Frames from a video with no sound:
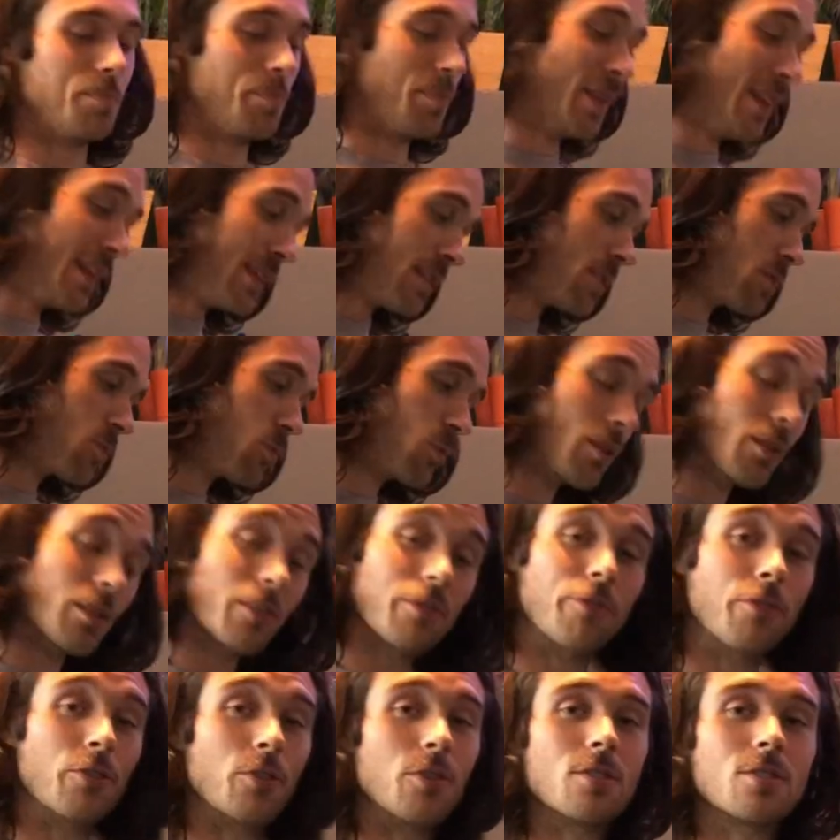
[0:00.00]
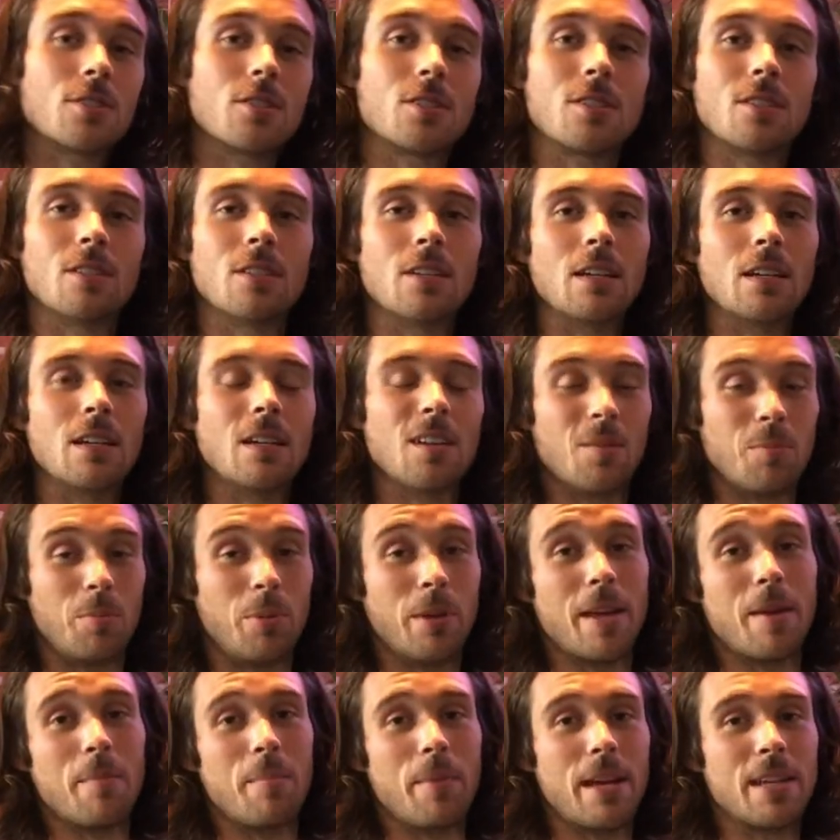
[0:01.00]
This is one of the first
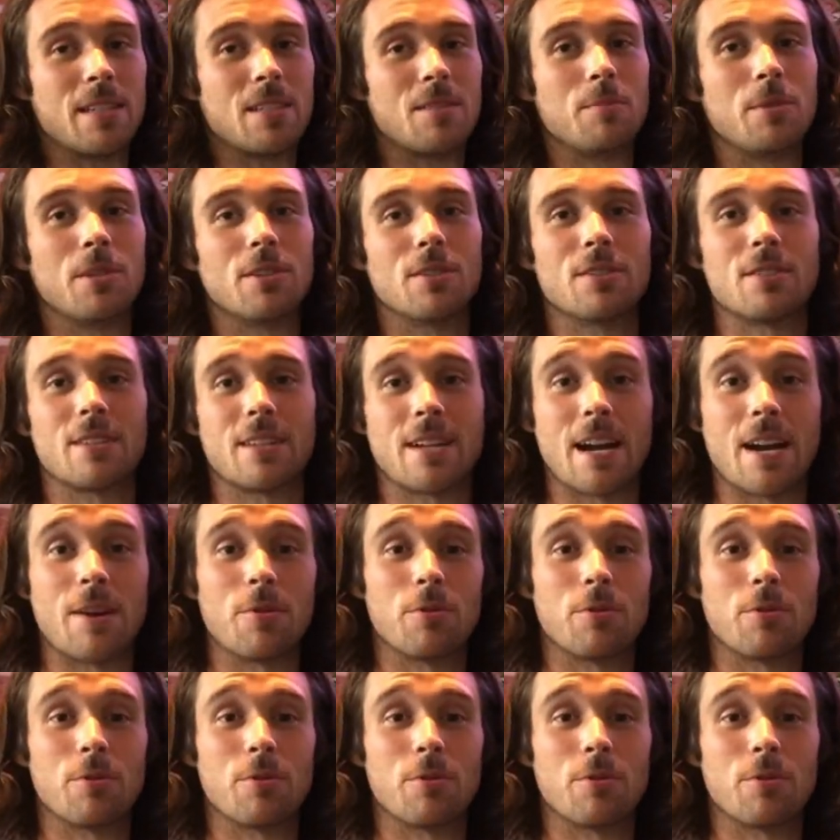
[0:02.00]
plant-based meals that I